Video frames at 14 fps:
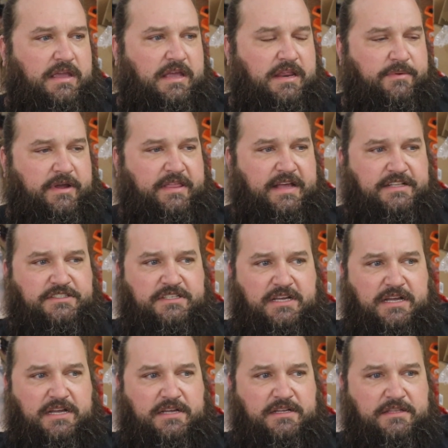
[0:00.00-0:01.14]
anyway, that's
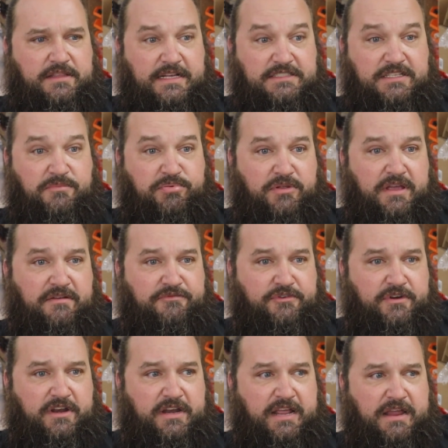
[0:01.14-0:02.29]
the plan
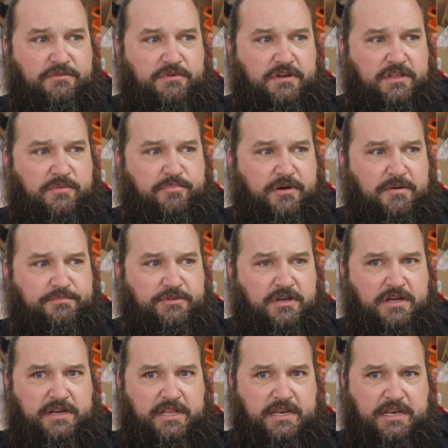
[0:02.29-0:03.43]
for today. Really pumped
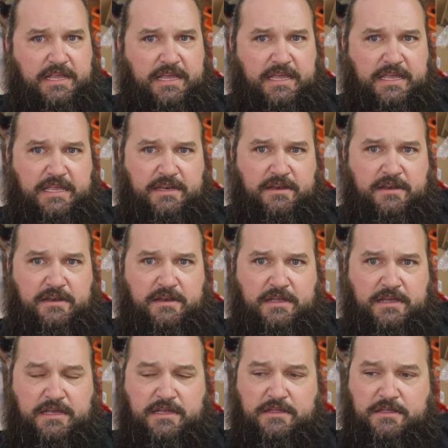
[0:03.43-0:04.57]
on it, and
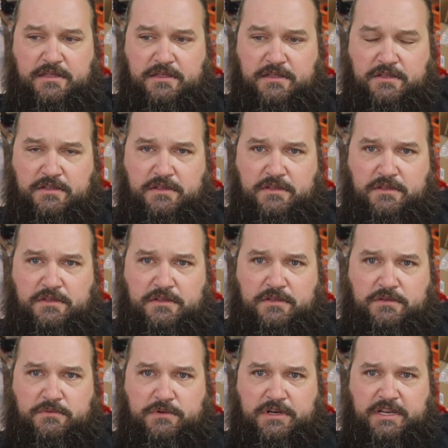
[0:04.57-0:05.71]

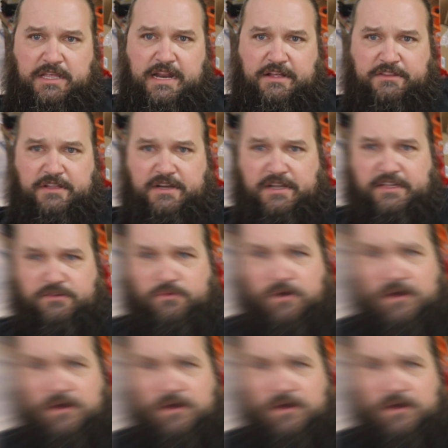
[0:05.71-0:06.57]
we're gonna get out there and get to